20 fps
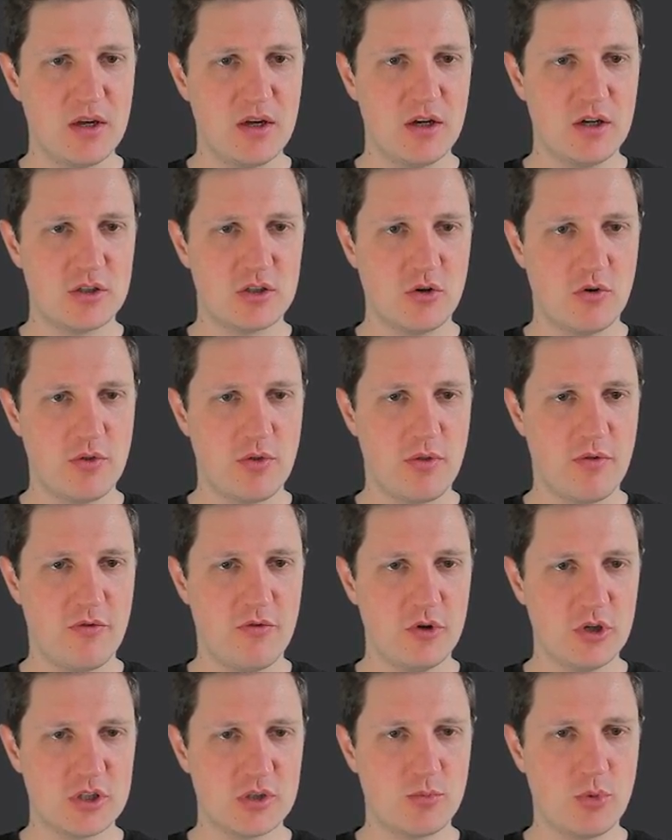So the
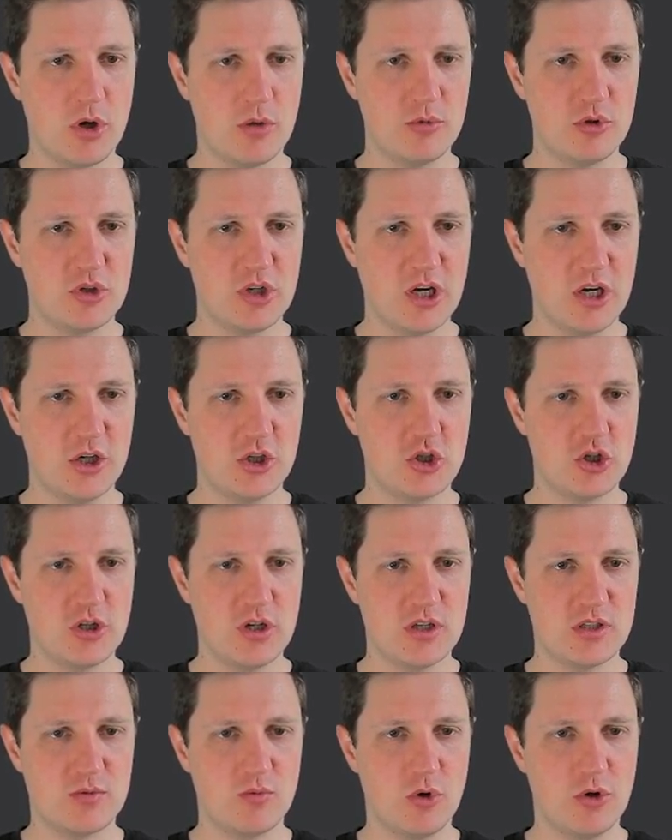first permutation
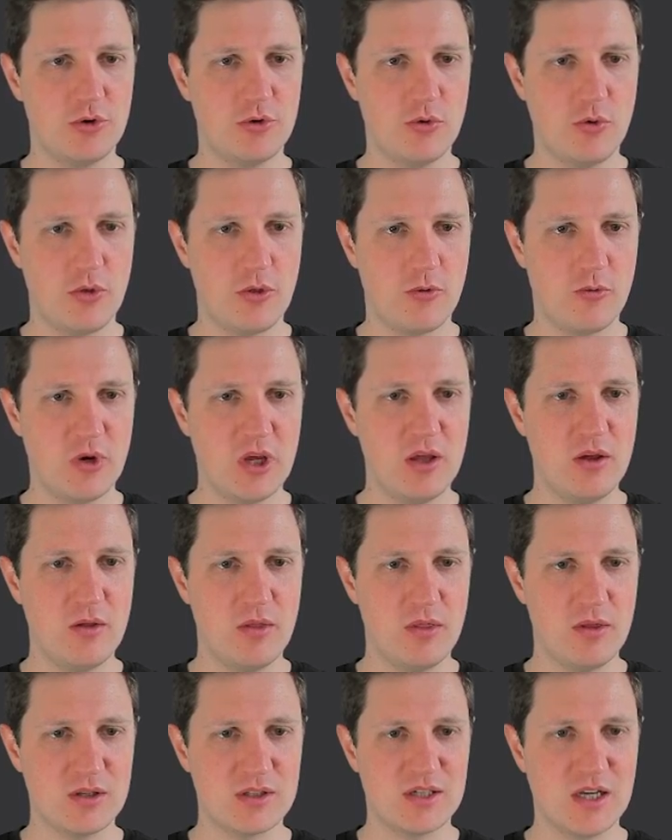is one, two, three,
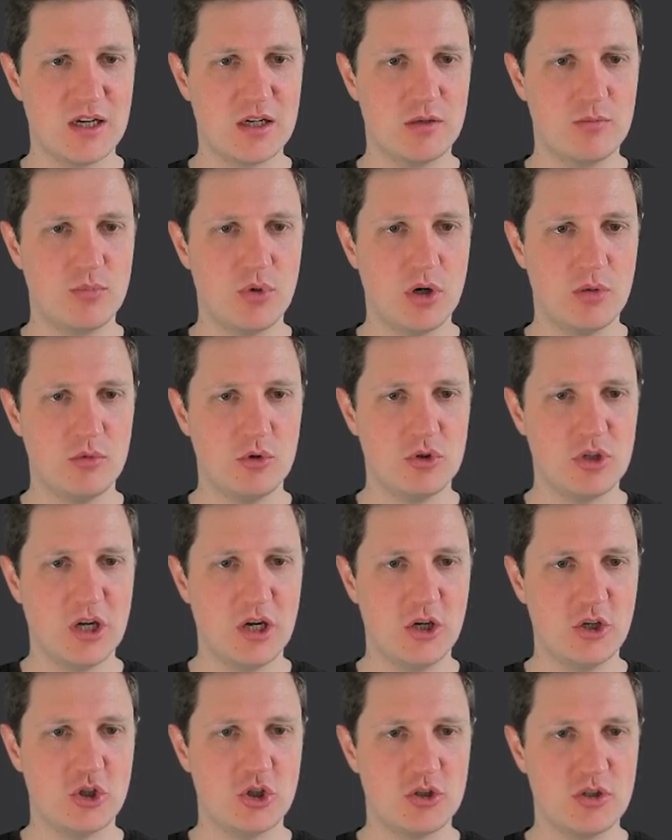the second
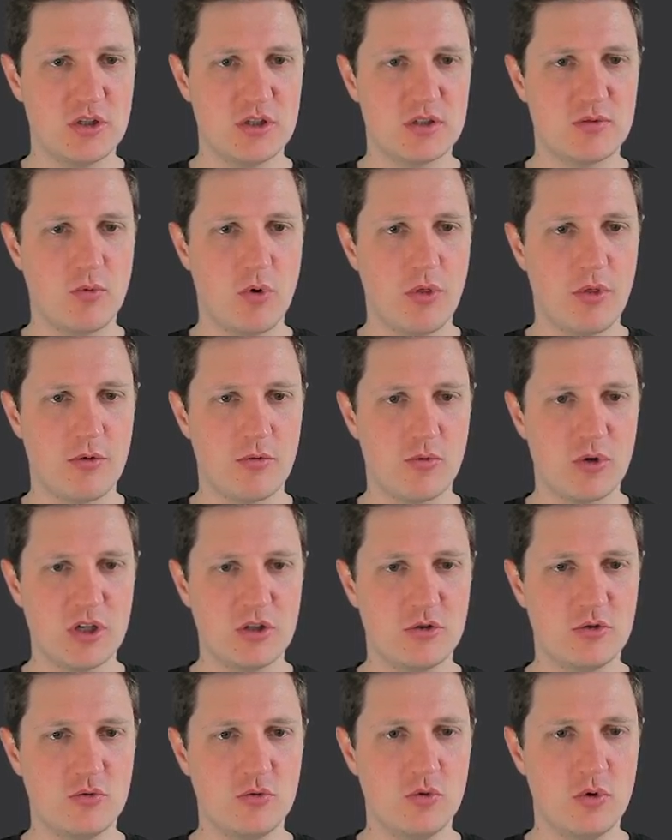permutation is one, three,
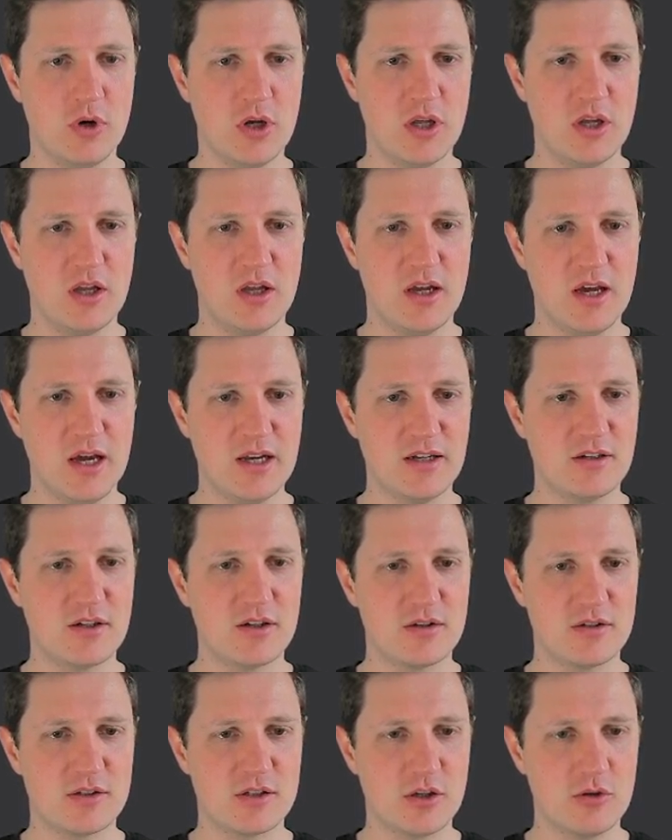two, and
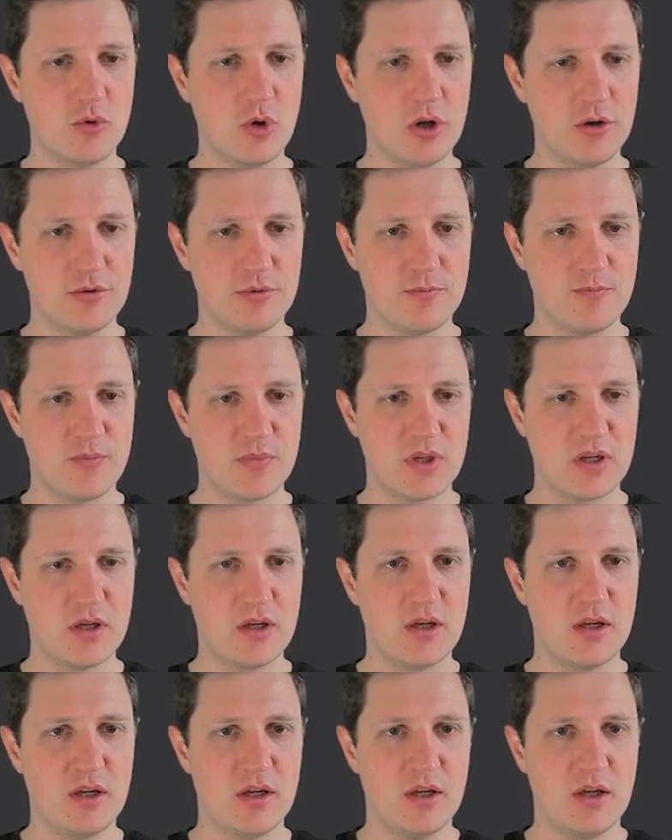so on.
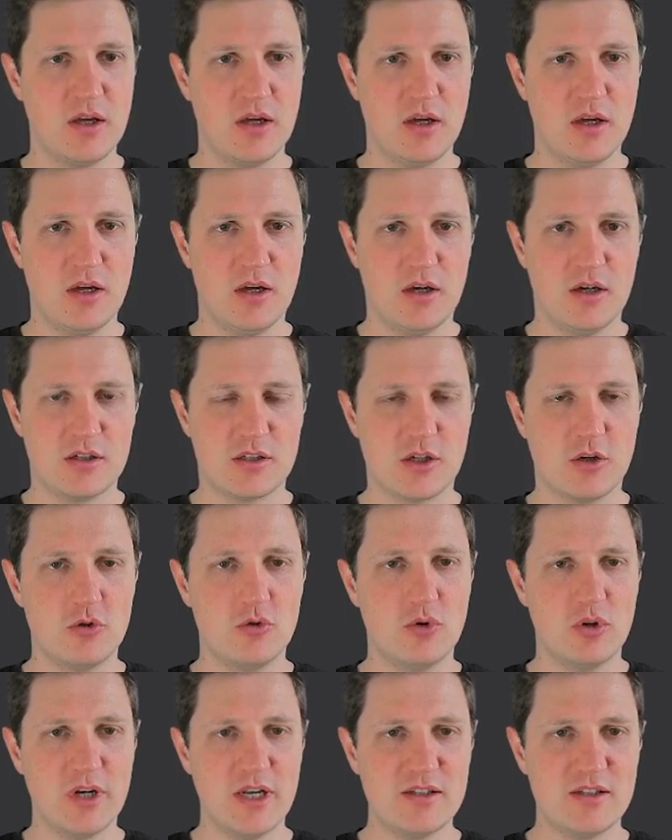So
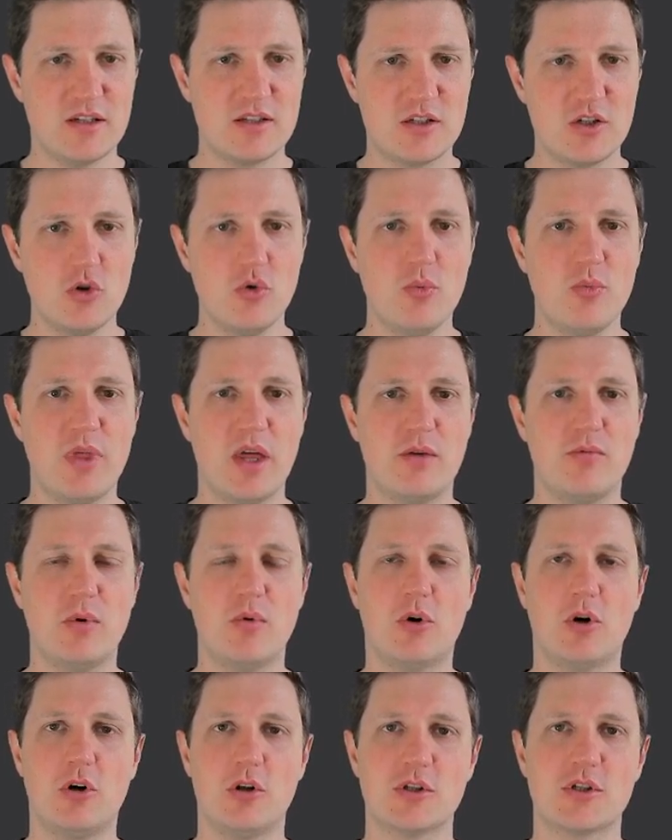let's assume that we
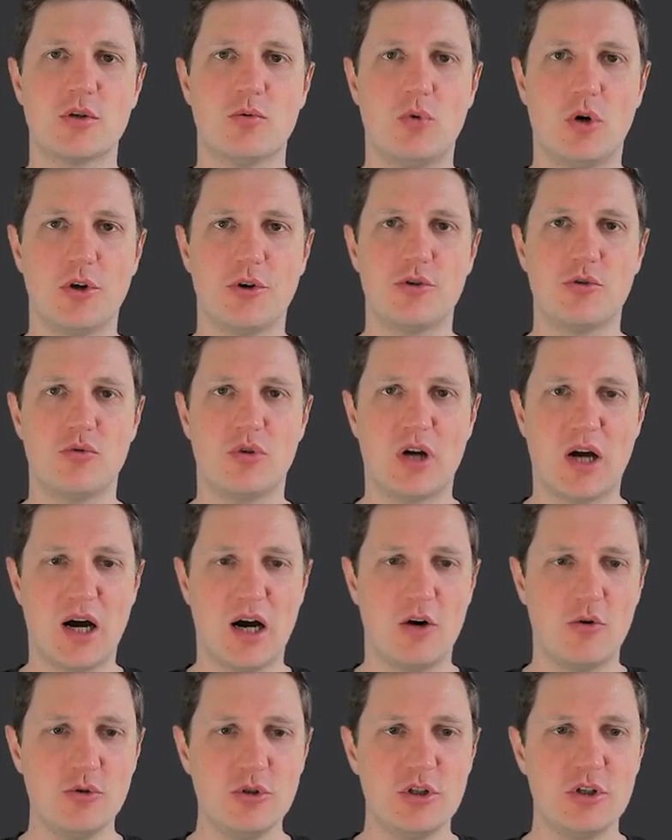also want to
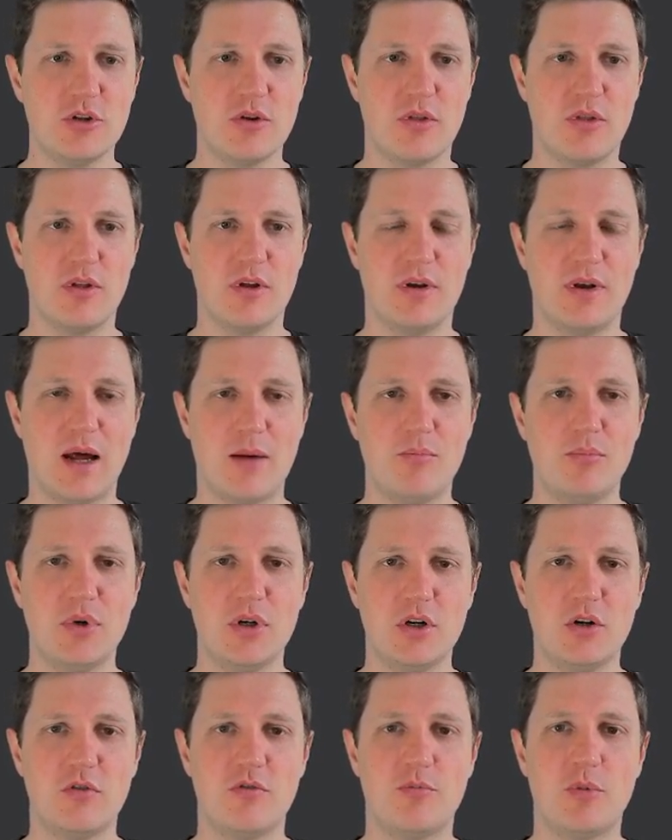count the number
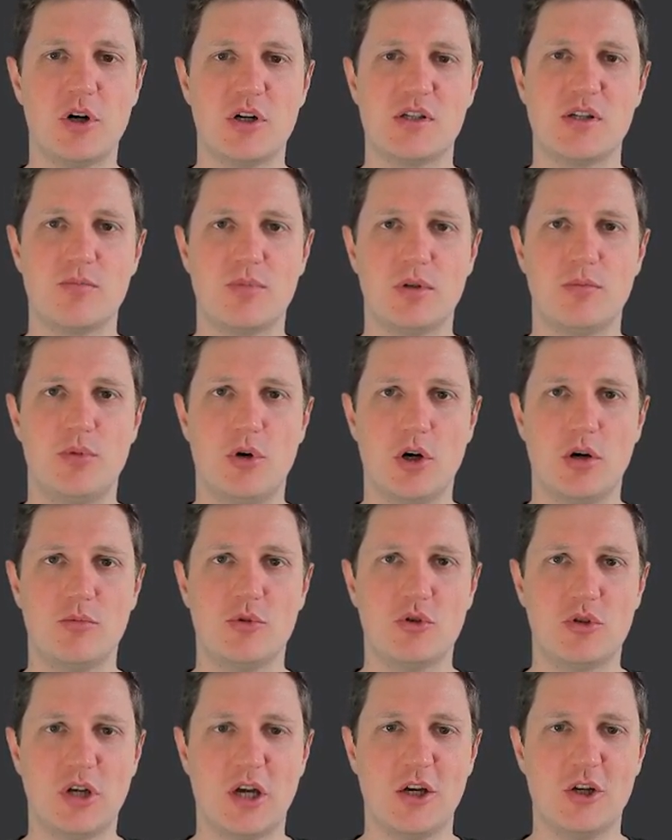of possible
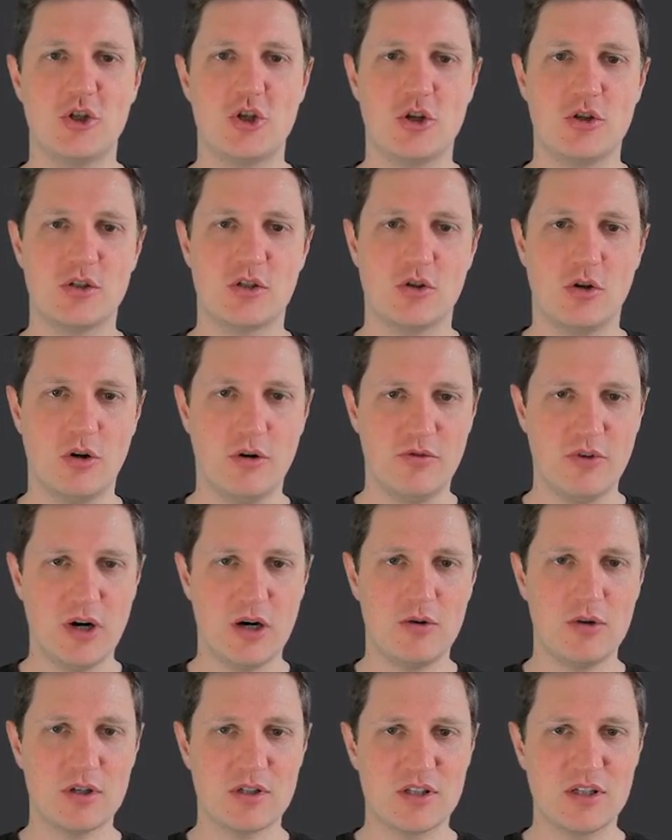permutations of
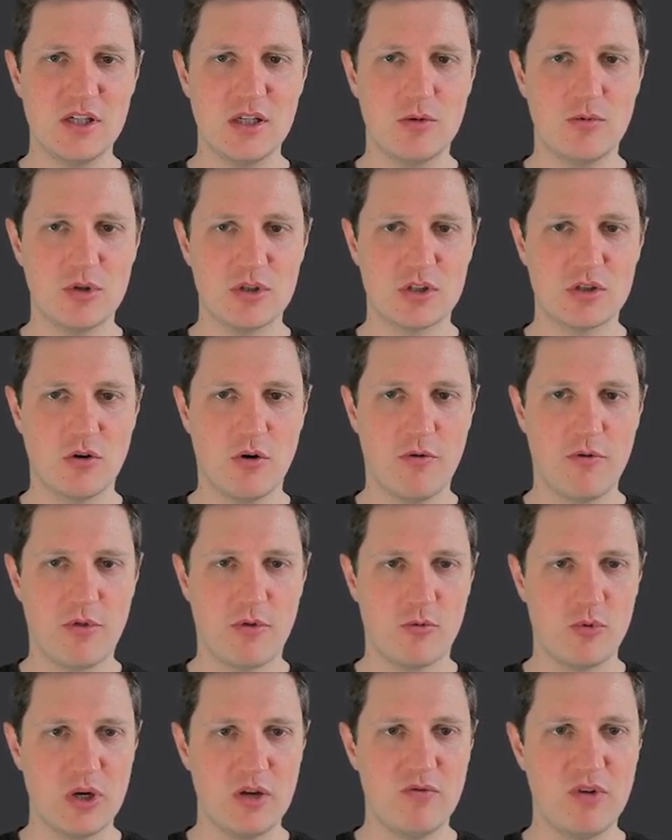our sequence of
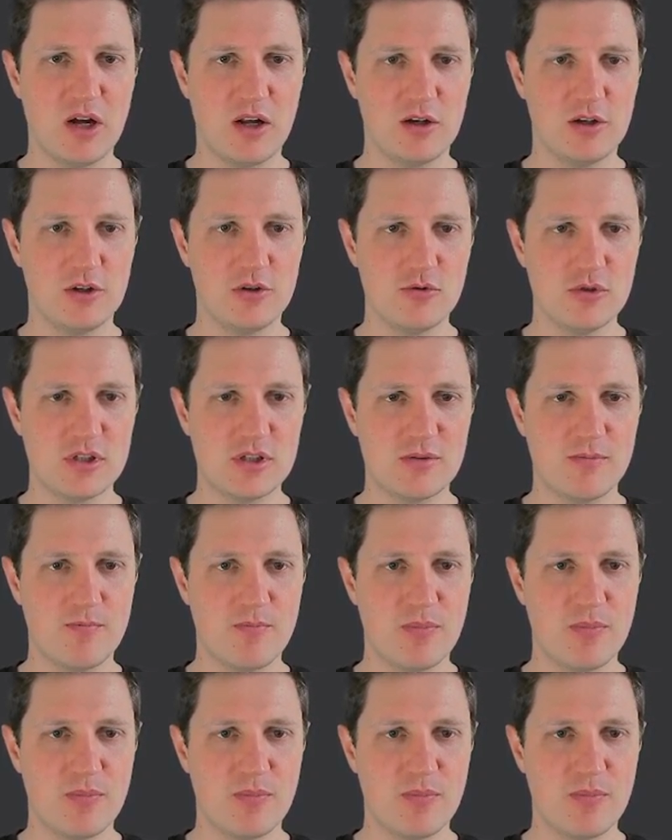three values.